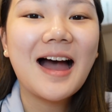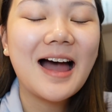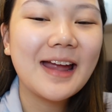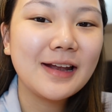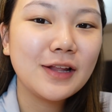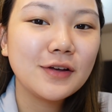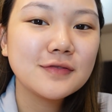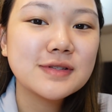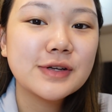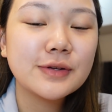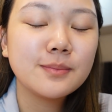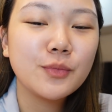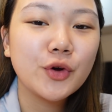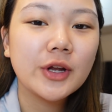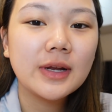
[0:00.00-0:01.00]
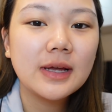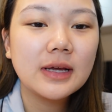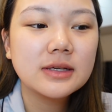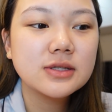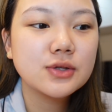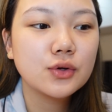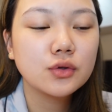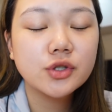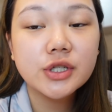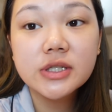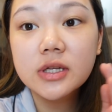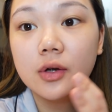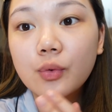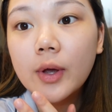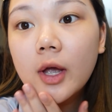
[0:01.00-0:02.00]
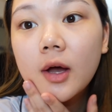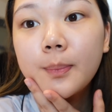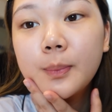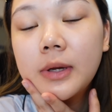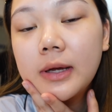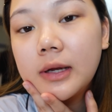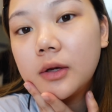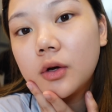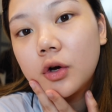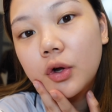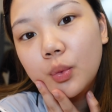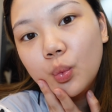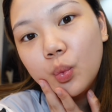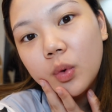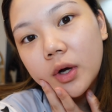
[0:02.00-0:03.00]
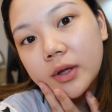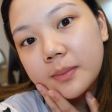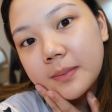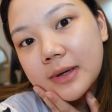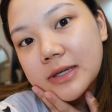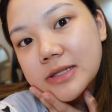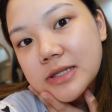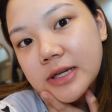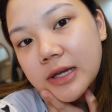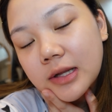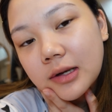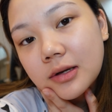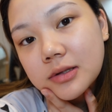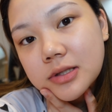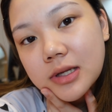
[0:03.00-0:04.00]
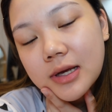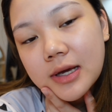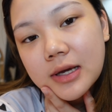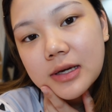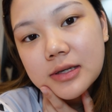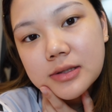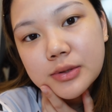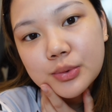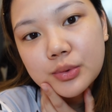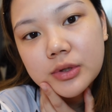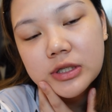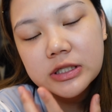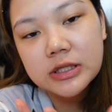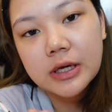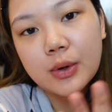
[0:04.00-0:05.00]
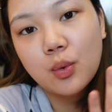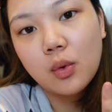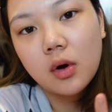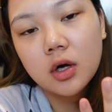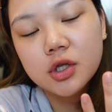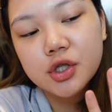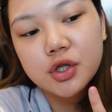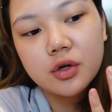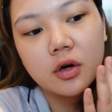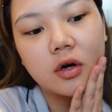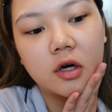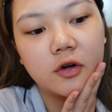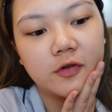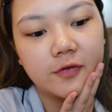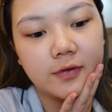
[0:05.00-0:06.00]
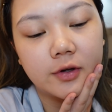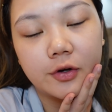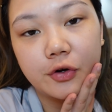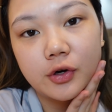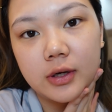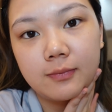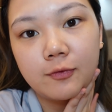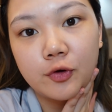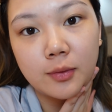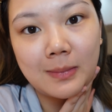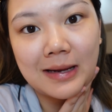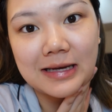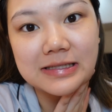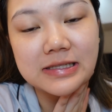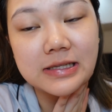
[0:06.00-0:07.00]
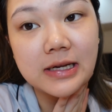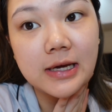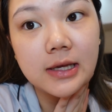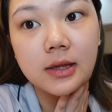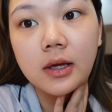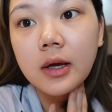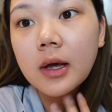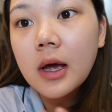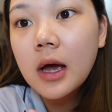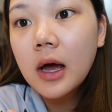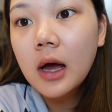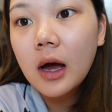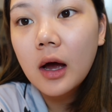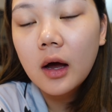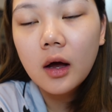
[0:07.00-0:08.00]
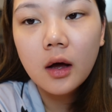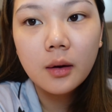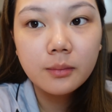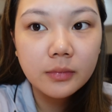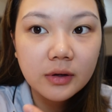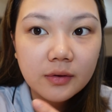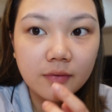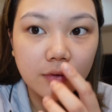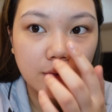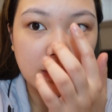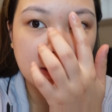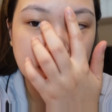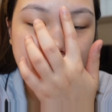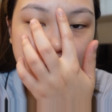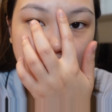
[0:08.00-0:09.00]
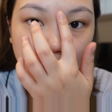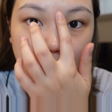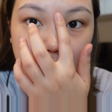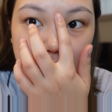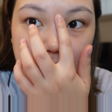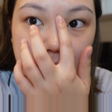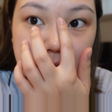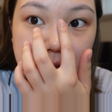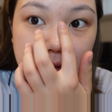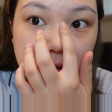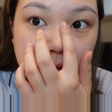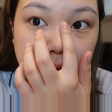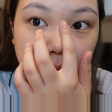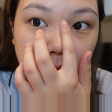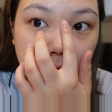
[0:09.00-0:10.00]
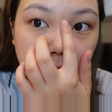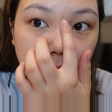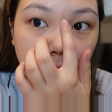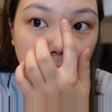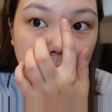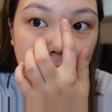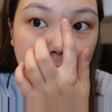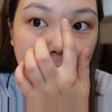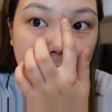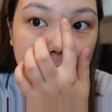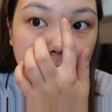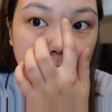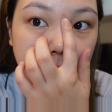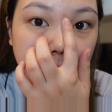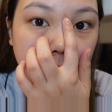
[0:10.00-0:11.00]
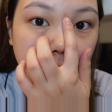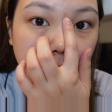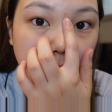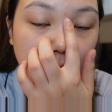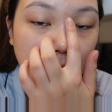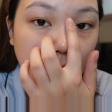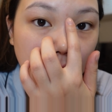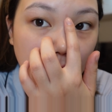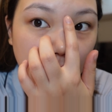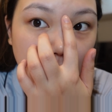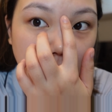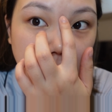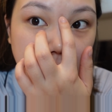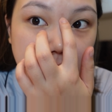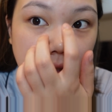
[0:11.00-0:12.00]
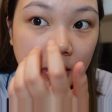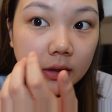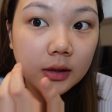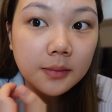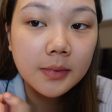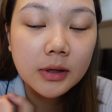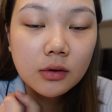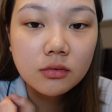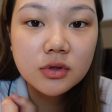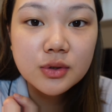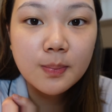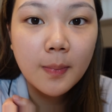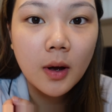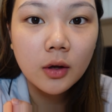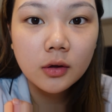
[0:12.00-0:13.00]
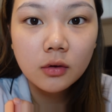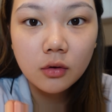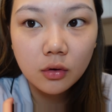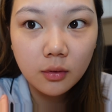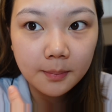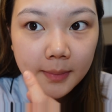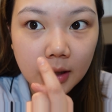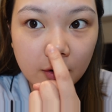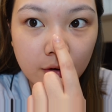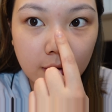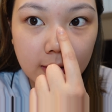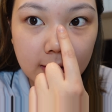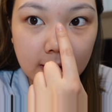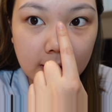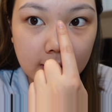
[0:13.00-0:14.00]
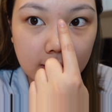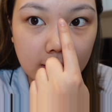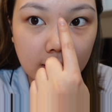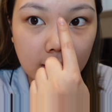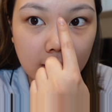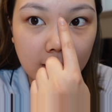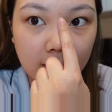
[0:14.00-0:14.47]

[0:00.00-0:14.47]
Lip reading: Hi loves, good morning. So just a quick update on what my skin looks like as soon as I washed off the cream from last night. If you guys noticed, this one got lighter. Isa lang naman yung spot ko, pero ayan.